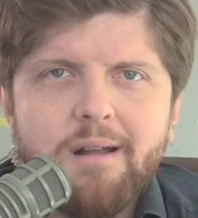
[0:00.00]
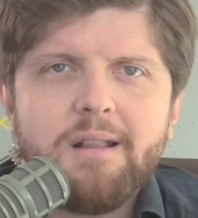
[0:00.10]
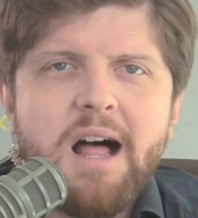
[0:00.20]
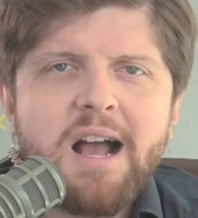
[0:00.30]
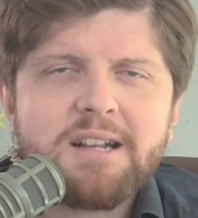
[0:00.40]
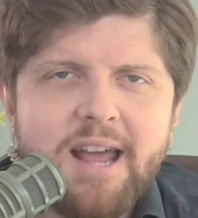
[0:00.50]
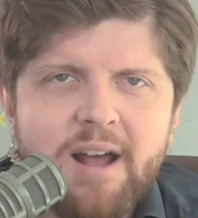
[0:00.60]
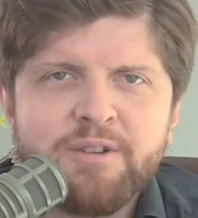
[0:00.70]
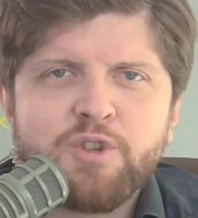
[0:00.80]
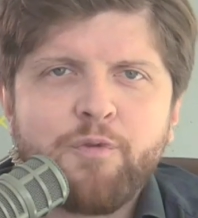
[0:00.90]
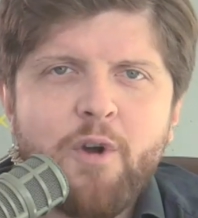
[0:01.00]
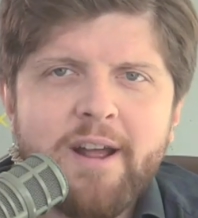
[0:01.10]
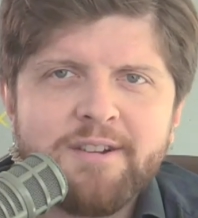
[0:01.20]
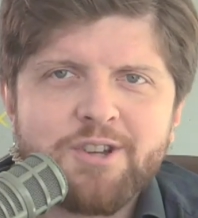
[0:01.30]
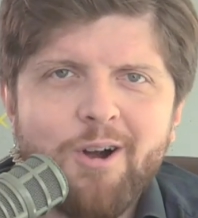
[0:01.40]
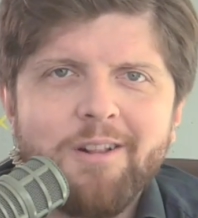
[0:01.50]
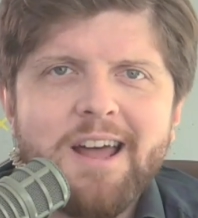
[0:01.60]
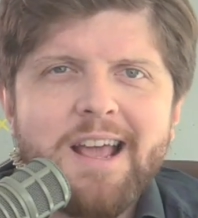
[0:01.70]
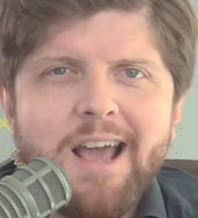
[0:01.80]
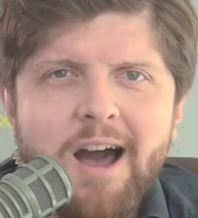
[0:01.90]
Lockdowns, friends, are
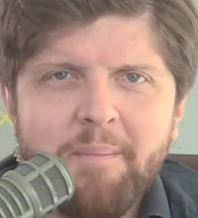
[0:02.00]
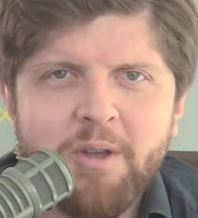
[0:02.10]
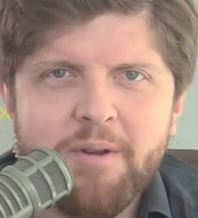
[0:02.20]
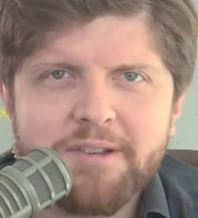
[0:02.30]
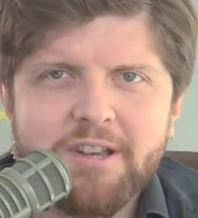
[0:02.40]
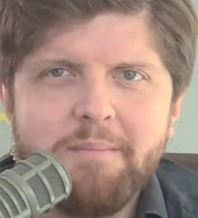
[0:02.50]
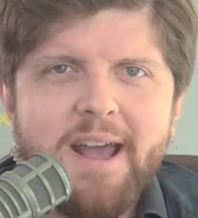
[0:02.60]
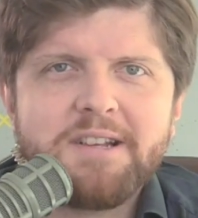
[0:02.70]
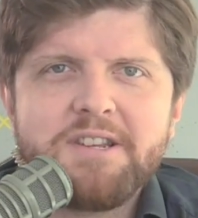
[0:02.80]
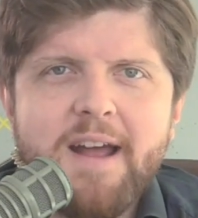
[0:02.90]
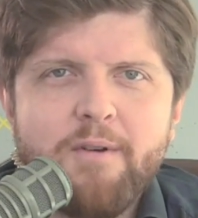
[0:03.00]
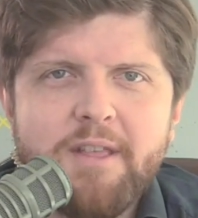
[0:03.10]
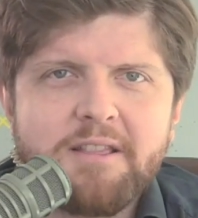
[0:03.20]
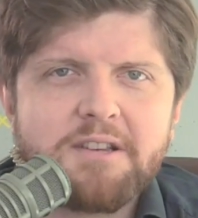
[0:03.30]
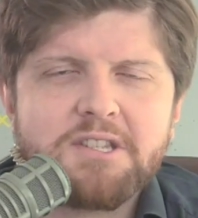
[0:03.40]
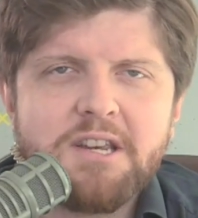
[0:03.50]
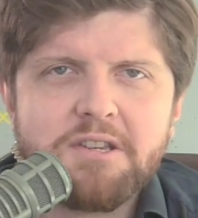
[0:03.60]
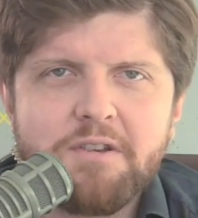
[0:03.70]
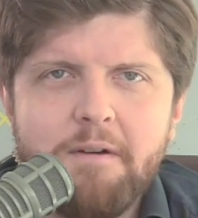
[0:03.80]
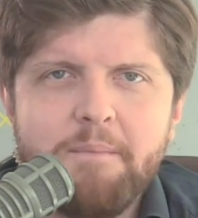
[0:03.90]
like communism. It's never that the
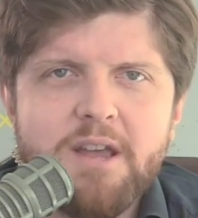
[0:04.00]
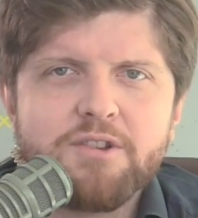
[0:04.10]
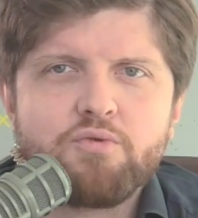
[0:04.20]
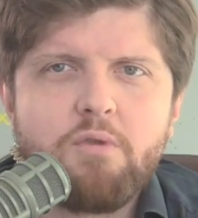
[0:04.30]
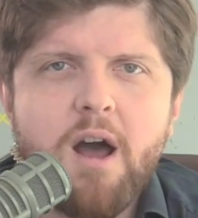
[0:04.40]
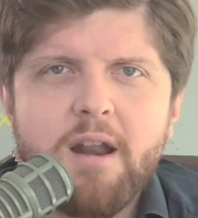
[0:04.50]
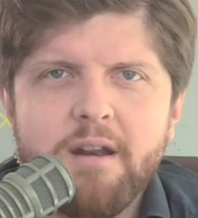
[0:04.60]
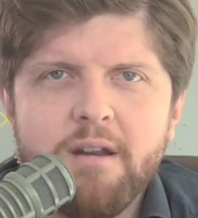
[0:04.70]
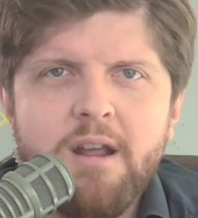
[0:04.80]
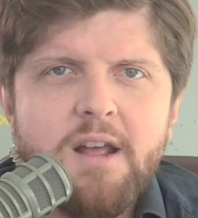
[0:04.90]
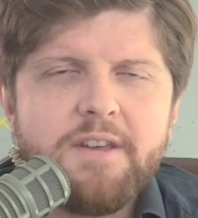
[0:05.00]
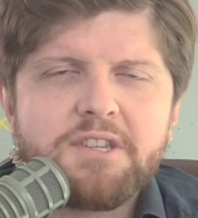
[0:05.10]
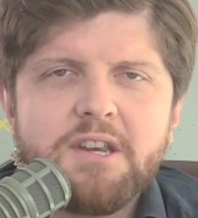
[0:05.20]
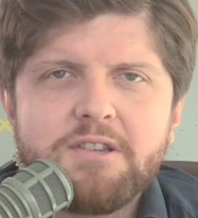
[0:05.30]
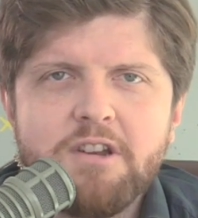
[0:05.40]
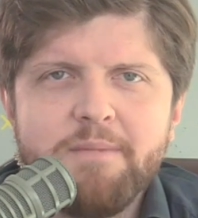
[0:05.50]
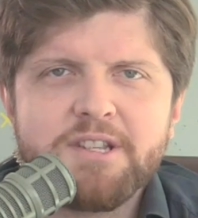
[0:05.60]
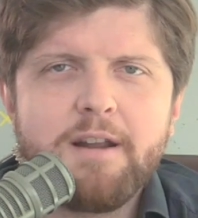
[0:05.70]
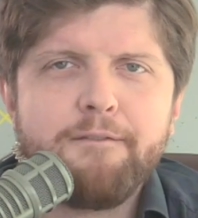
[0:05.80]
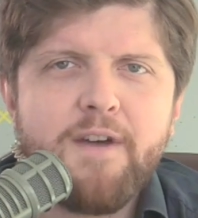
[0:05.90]
system is rotten, the system is
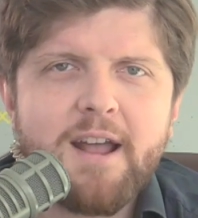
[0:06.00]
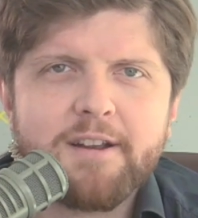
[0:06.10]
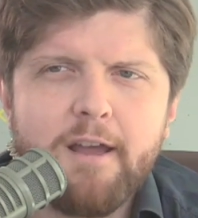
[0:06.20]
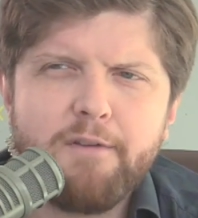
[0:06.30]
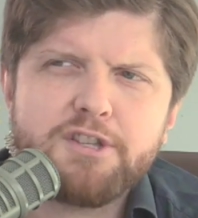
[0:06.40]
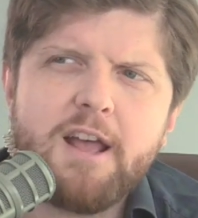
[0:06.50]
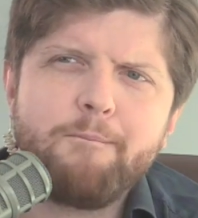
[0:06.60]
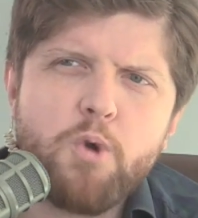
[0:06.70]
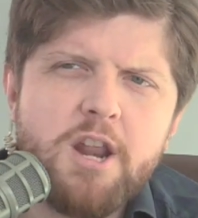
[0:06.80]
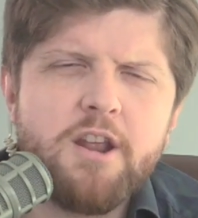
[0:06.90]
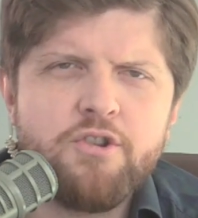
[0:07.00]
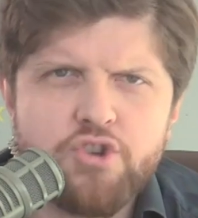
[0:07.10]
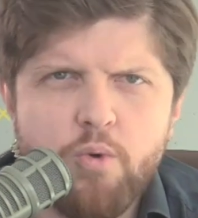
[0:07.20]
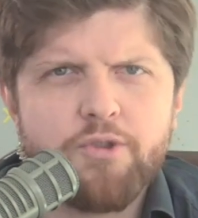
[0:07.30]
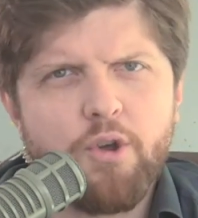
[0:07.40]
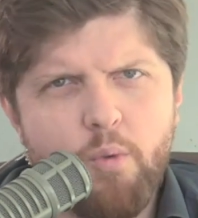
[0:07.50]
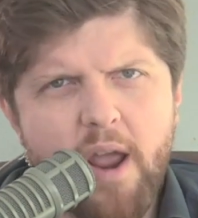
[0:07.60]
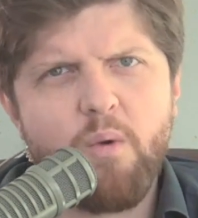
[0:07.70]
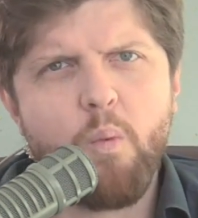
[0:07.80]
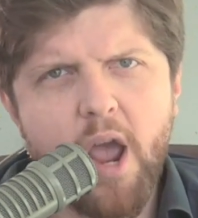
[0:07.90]
ineffective, it's that we didn't do it the
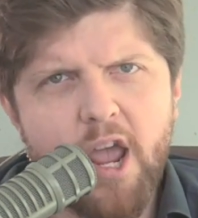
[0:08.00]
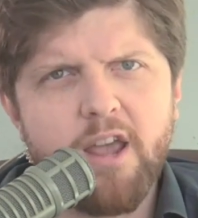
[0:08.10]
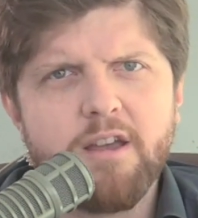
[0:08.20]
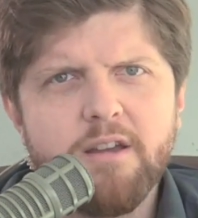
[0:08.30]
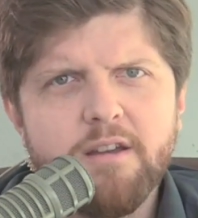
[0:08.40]
right way.